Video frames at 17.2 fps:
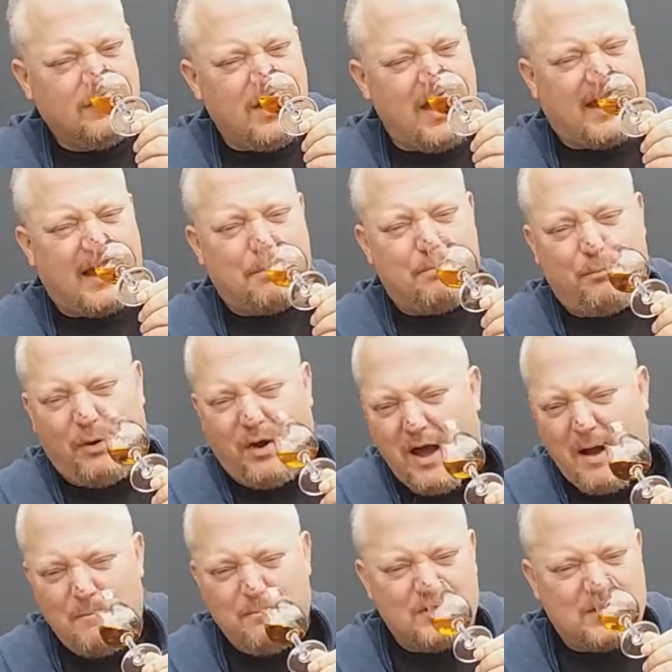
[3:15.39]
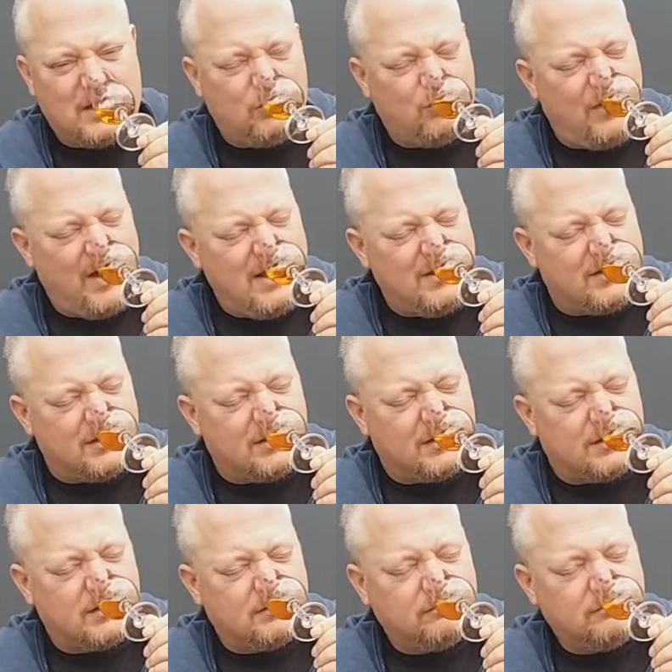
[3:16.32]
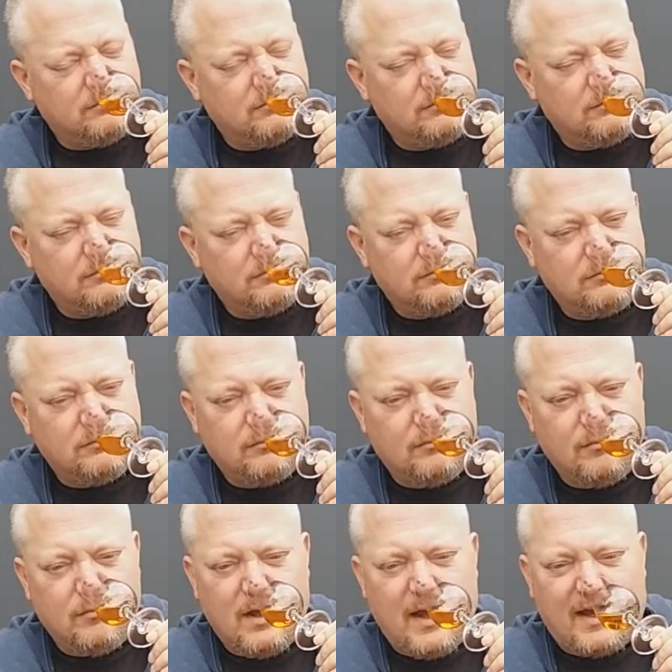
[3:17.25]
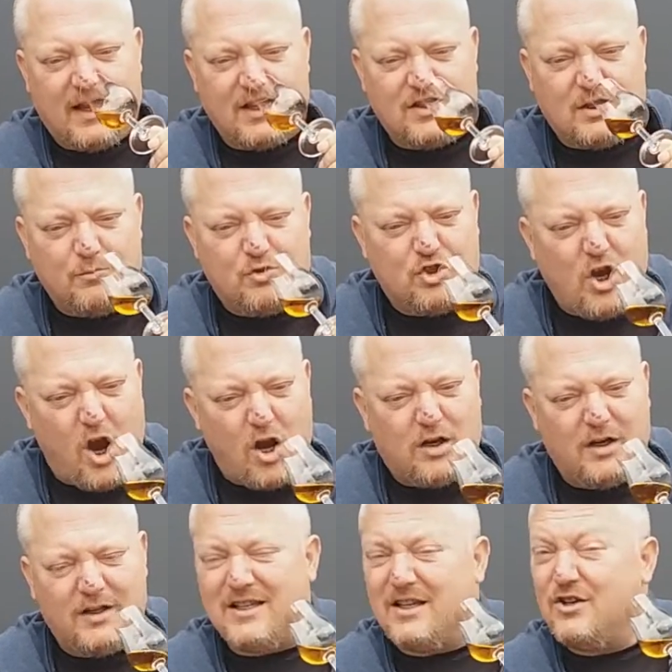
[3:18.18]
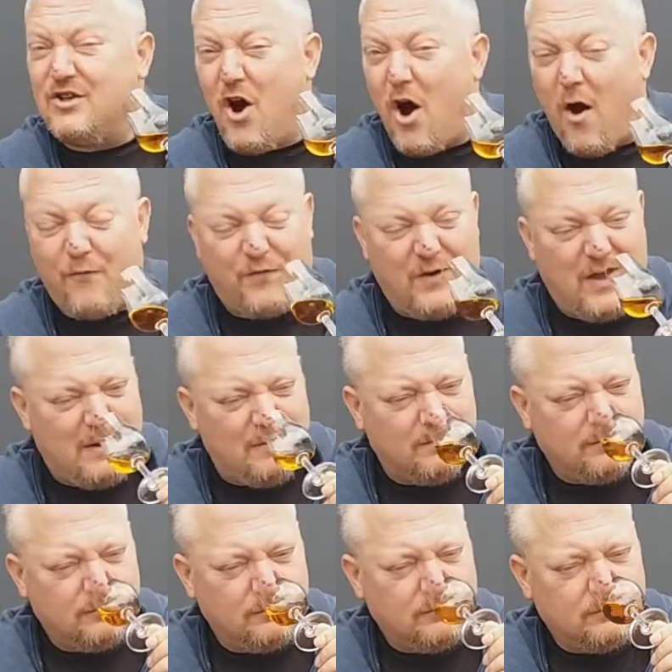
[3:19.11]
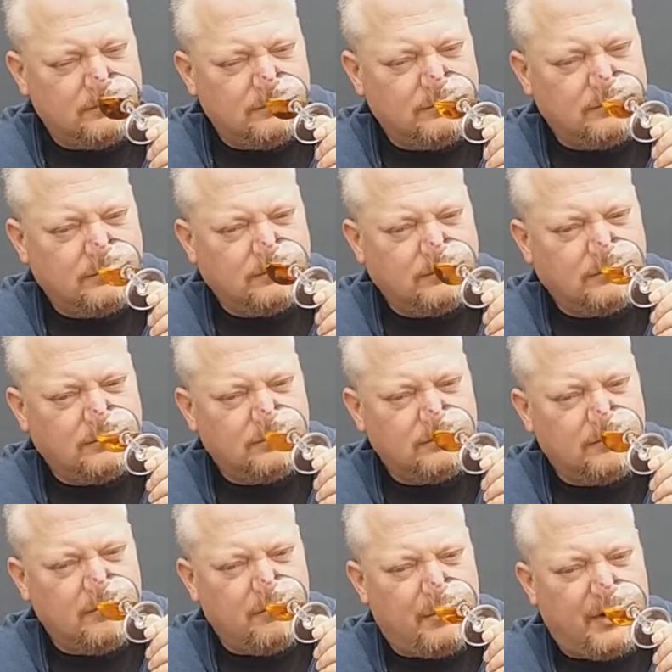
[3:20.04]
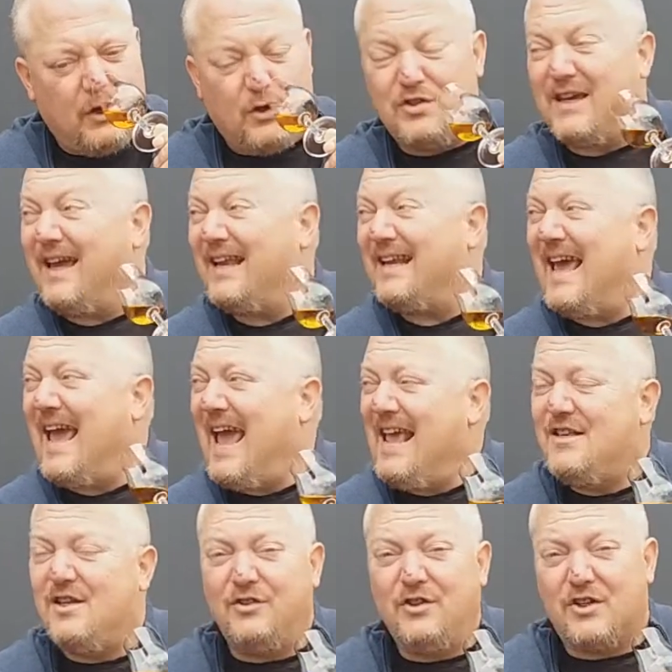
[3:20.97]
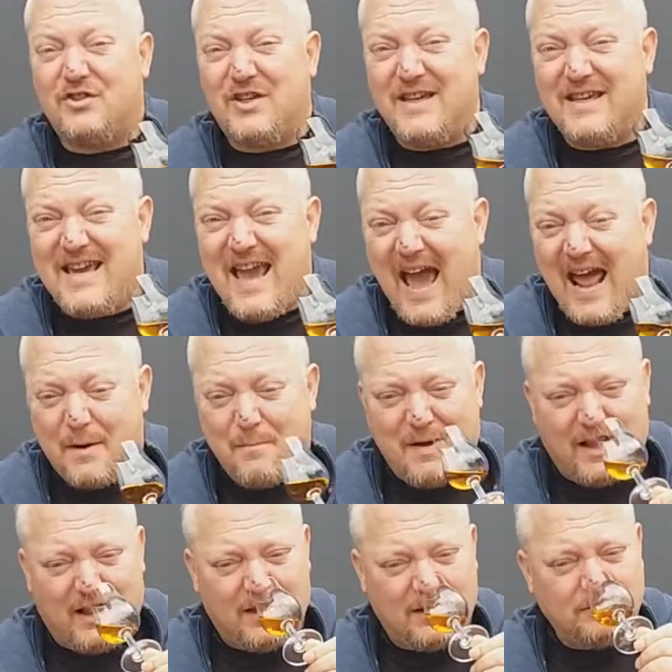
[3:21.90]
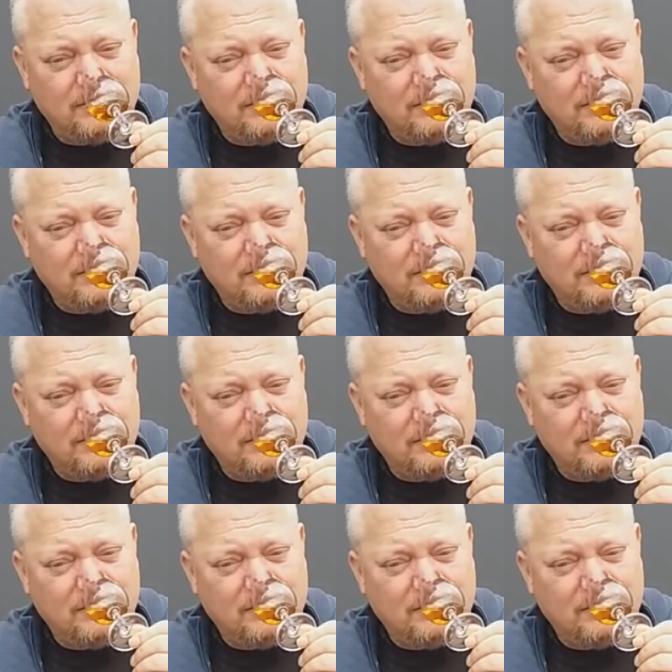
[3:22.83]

I get plums and raisins. I get some chocolate and coffee. But I also get hazelnuts and caramel.